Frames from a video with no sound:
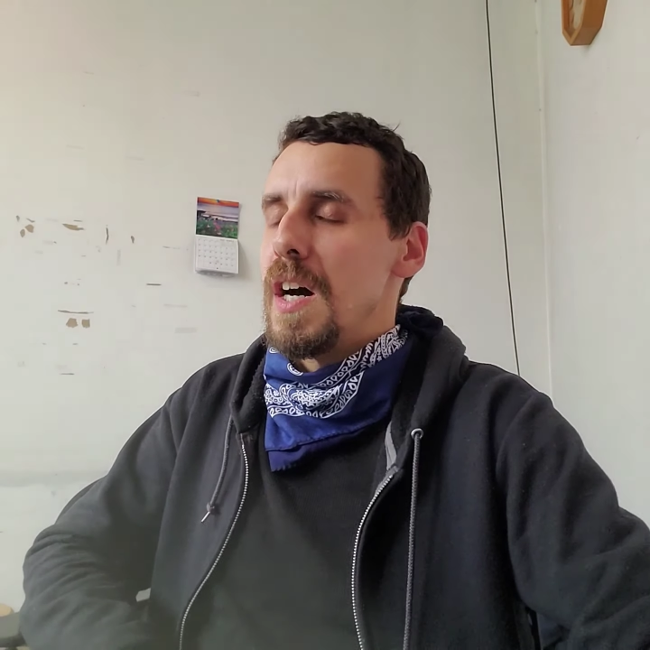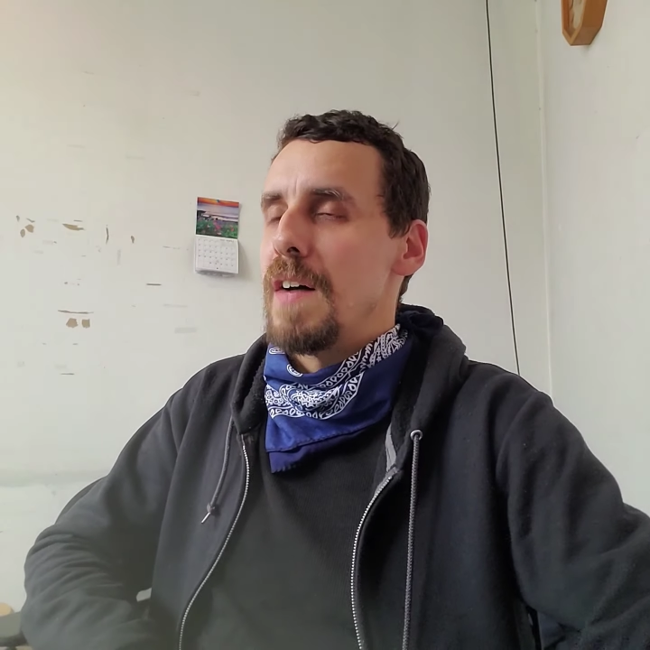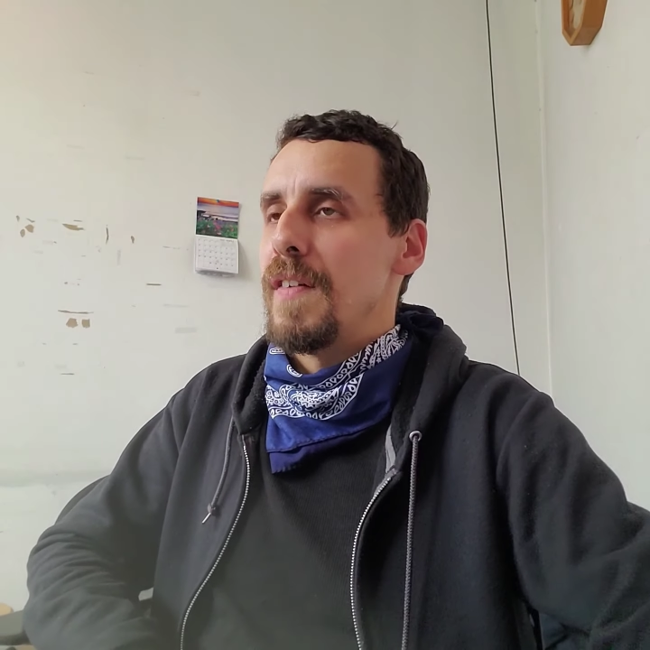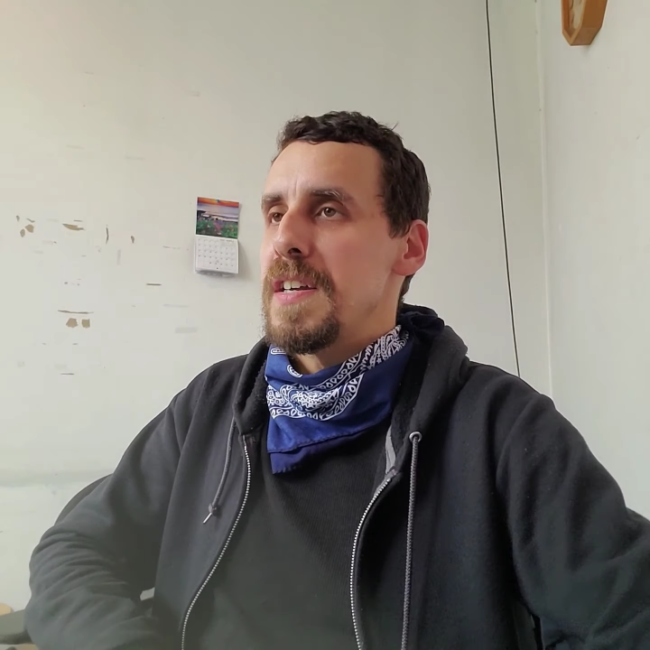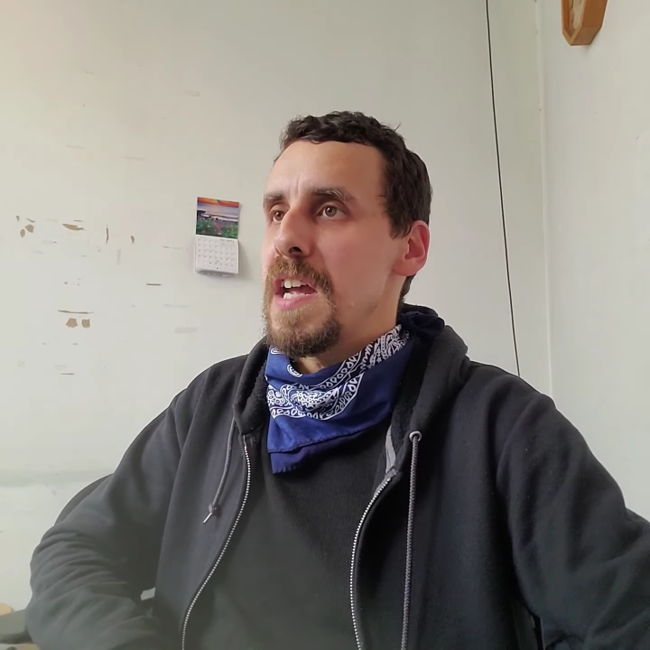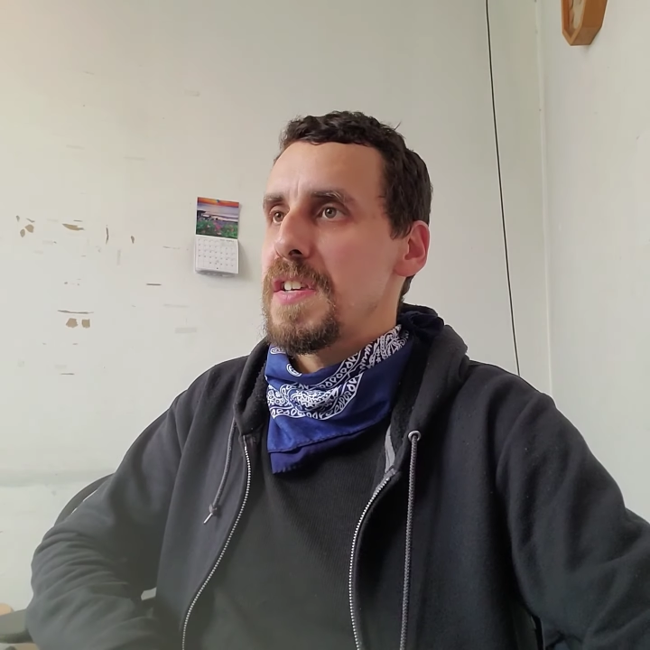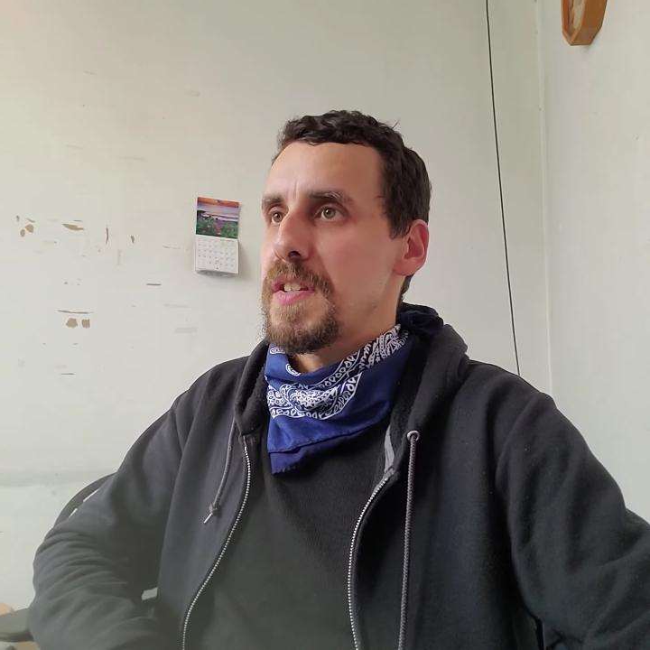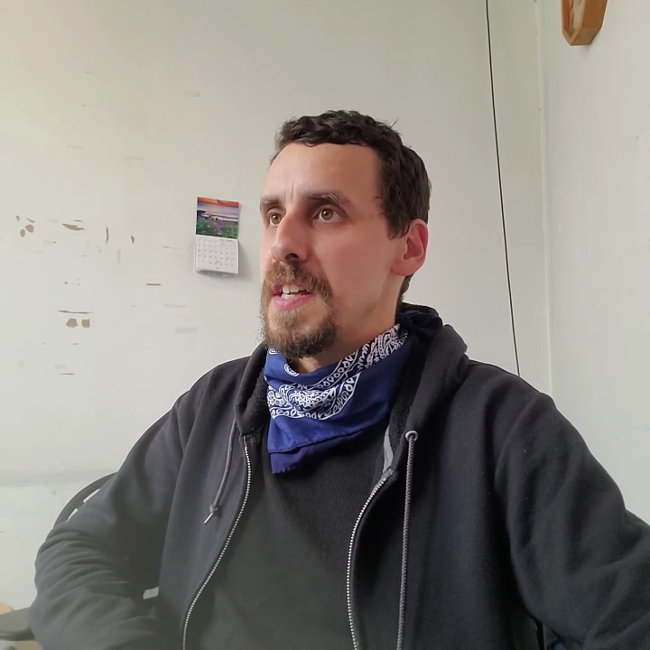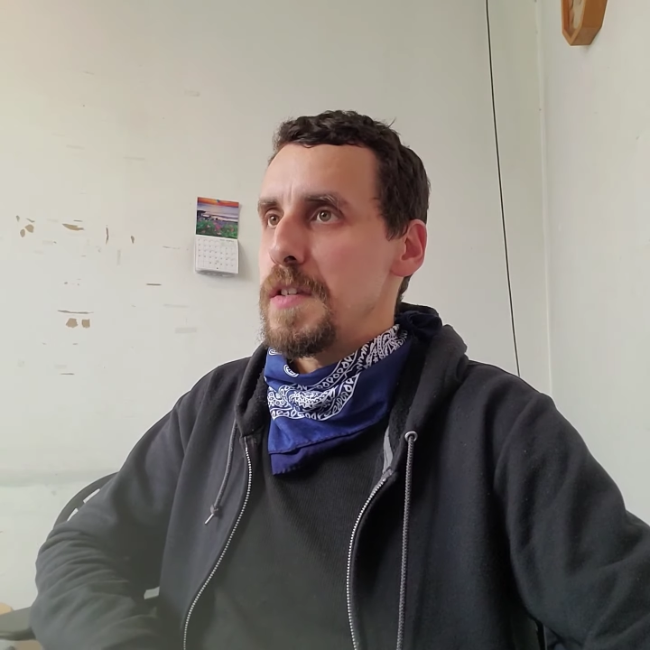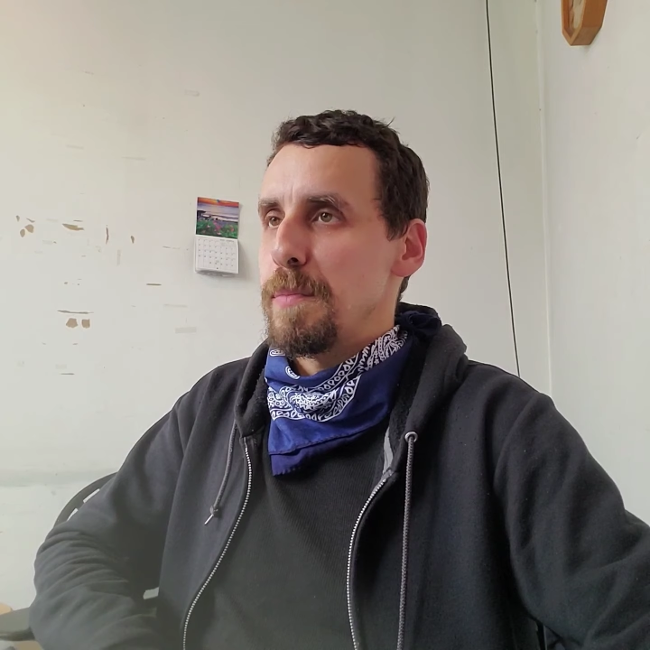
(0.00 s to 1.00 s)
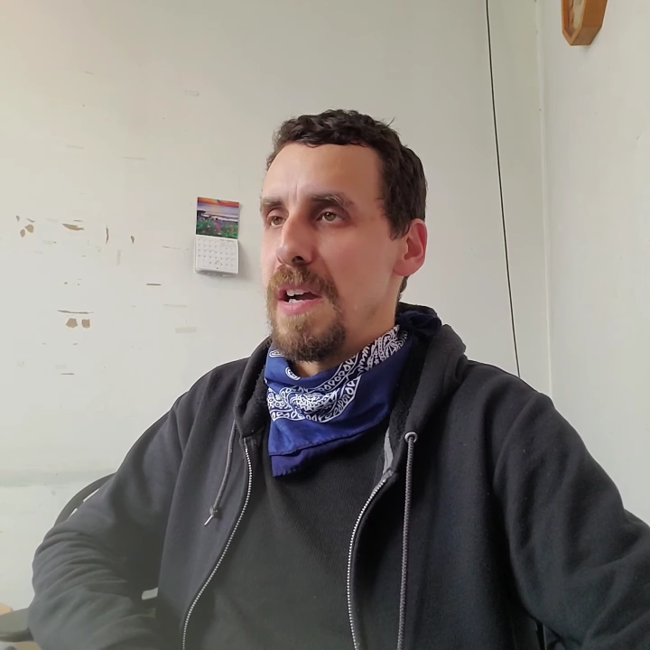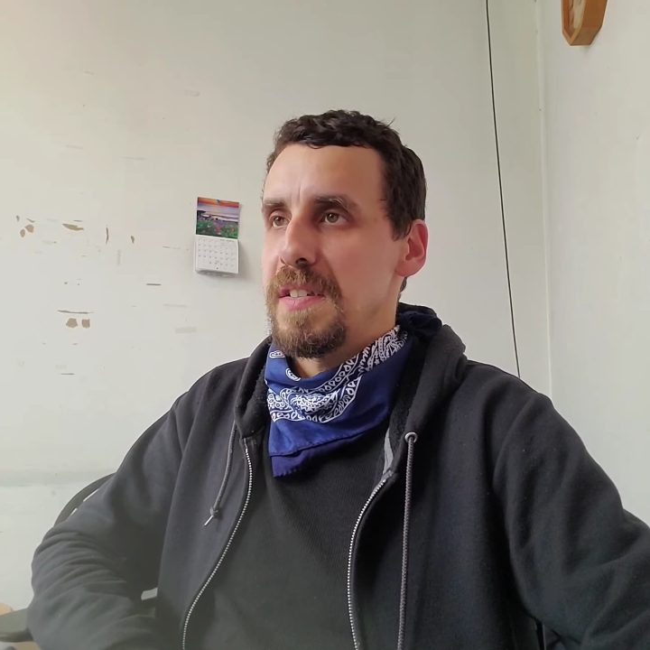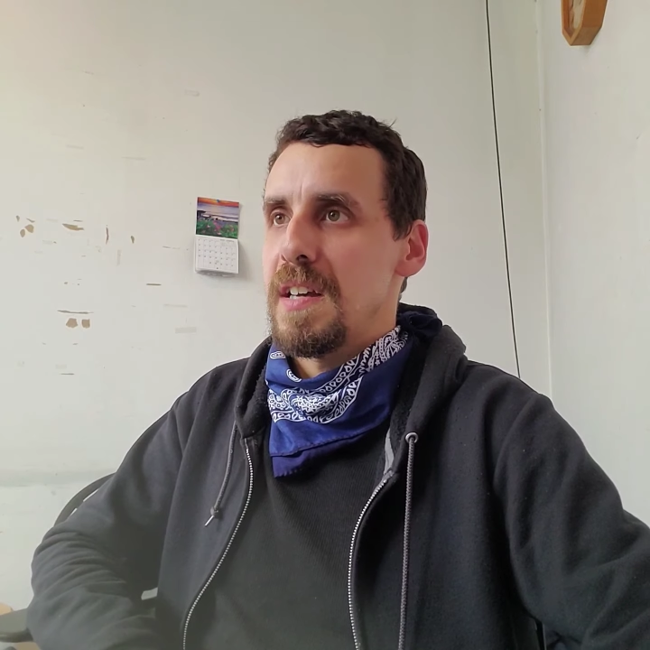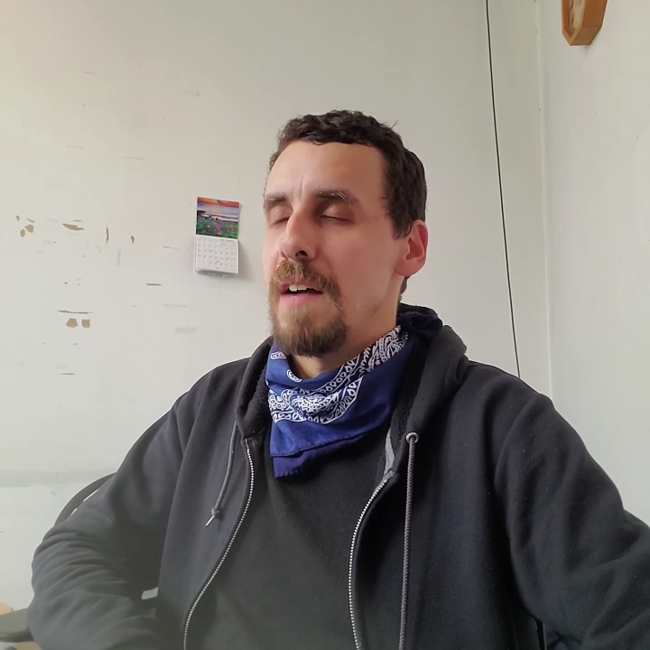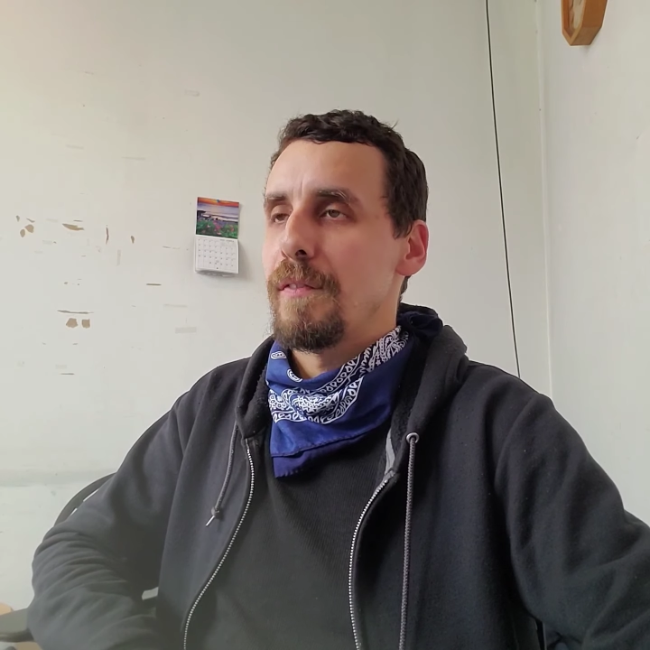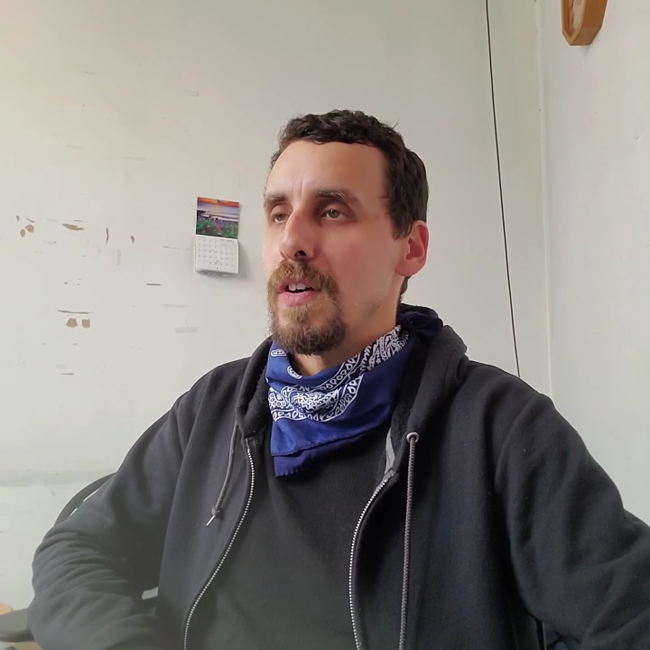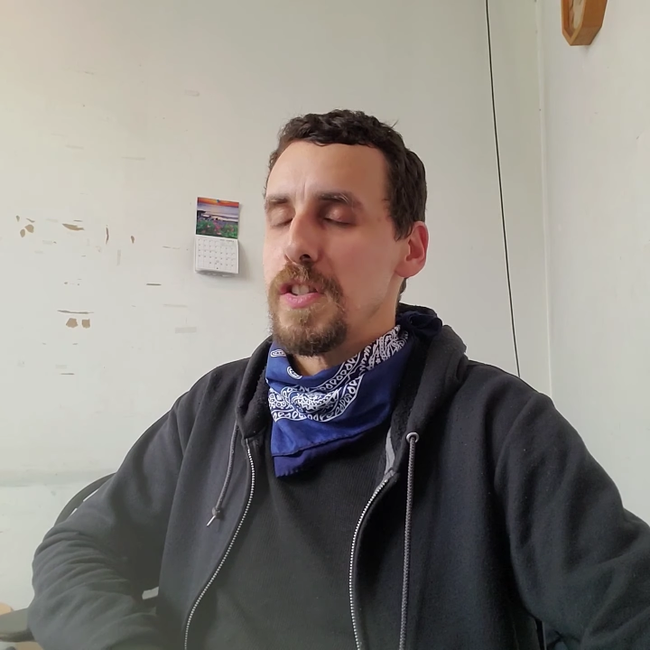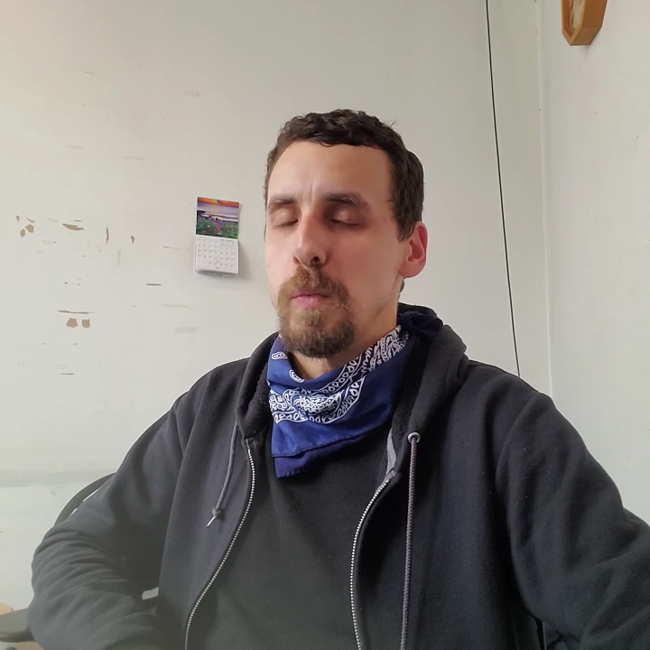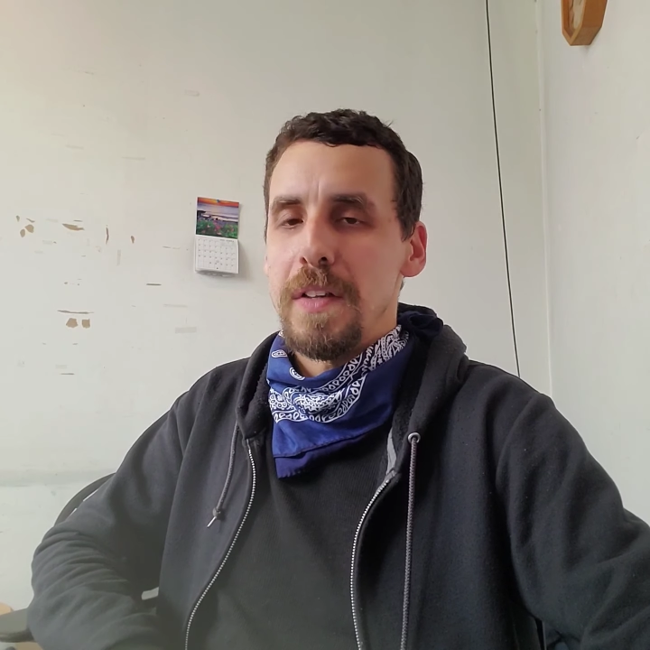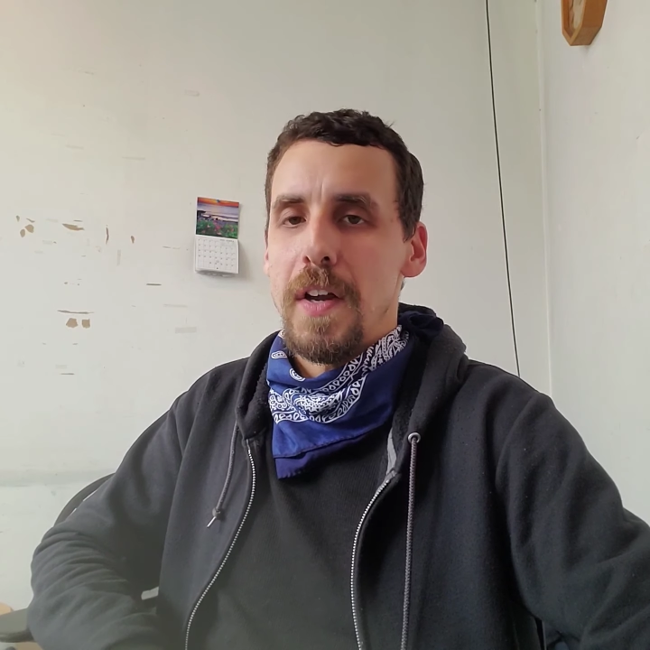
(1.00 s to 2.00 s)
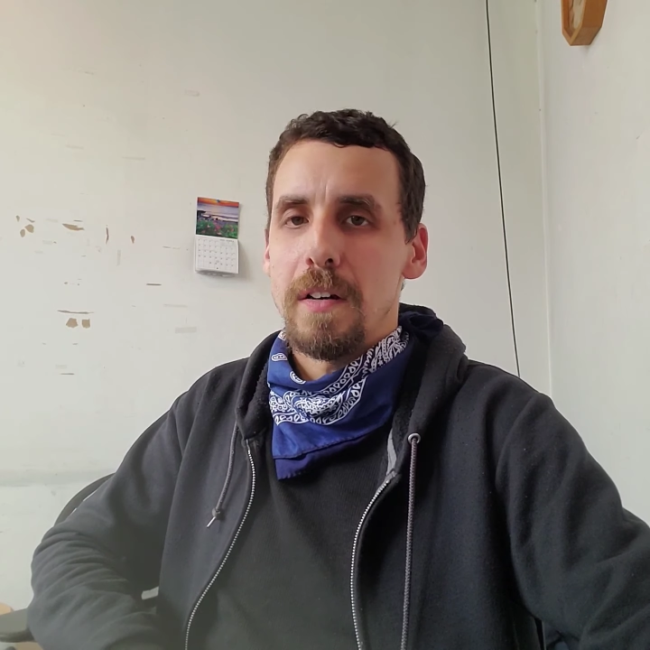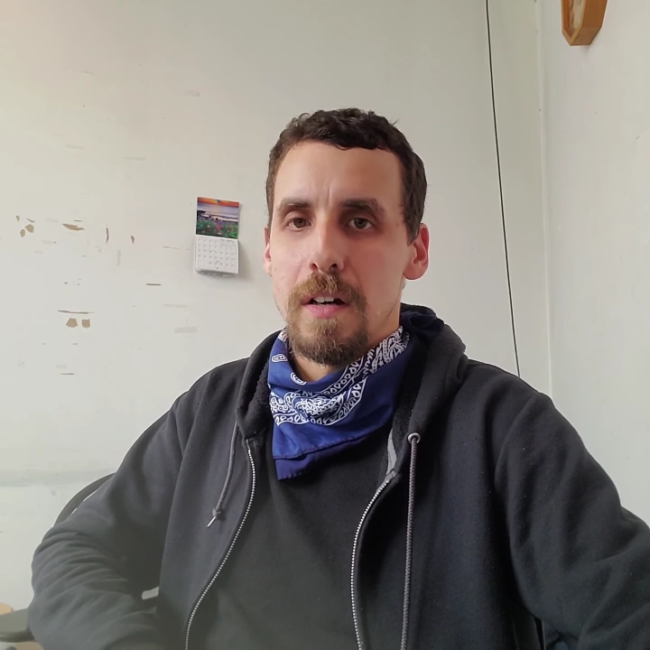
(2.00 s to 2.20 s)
of yesterday's press conference with our